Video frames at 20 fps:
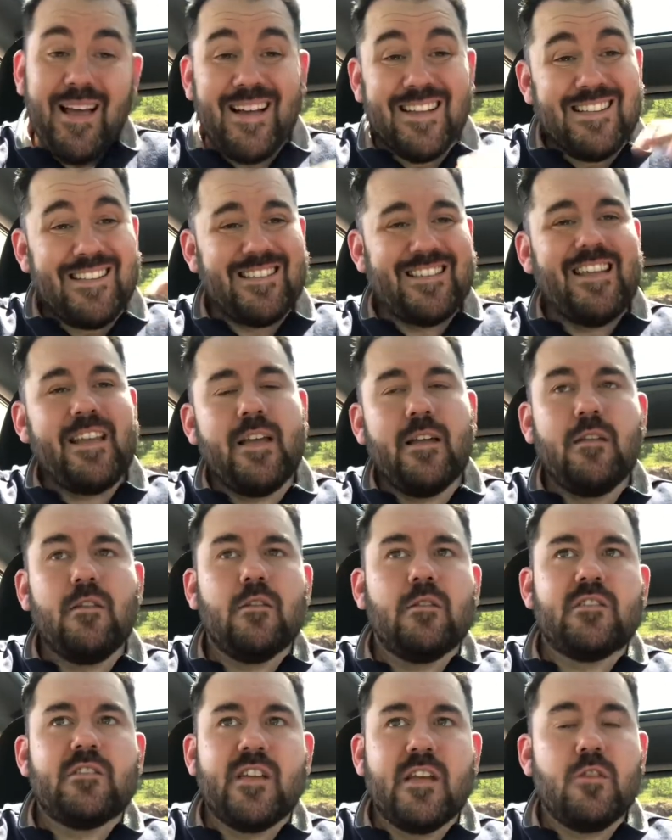And
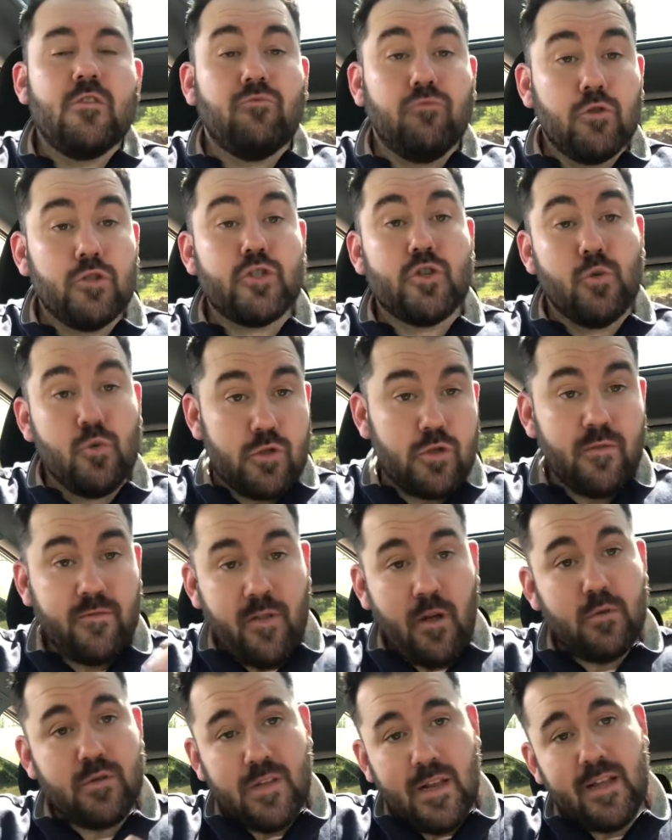seeing the results of
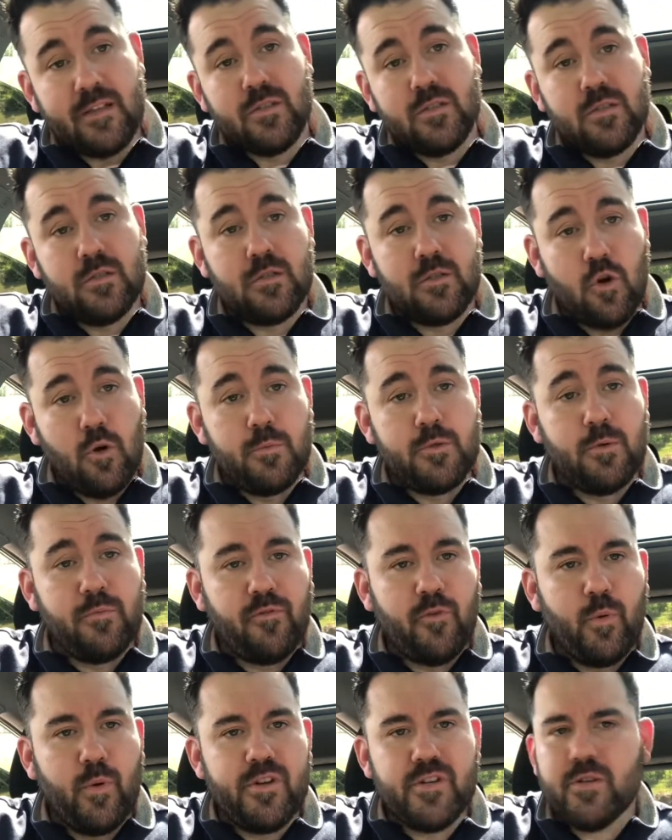those lessons come to
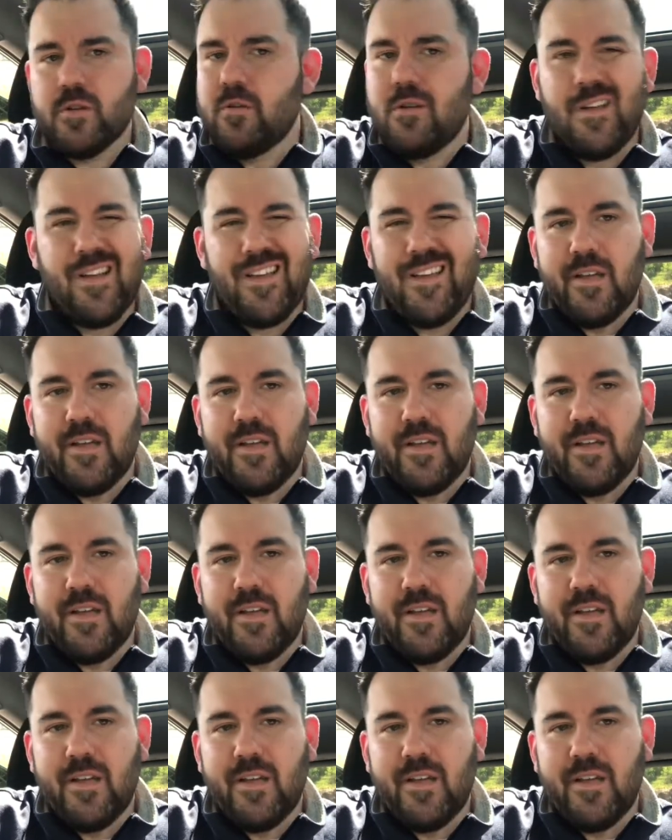fruition